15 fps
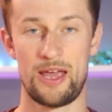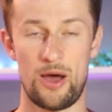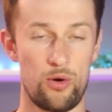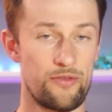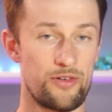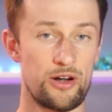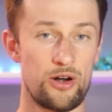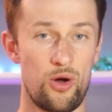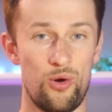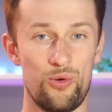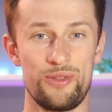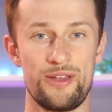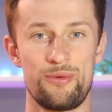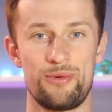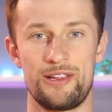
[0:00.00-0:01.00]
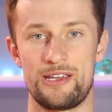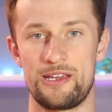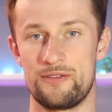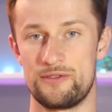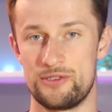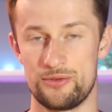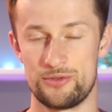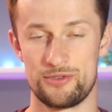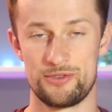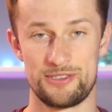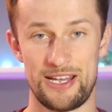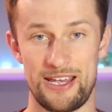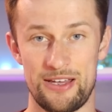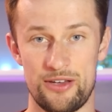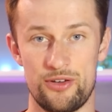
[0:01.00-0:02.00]
However, it only really gives users
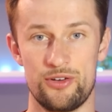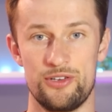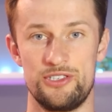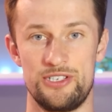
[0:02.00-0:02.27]
a good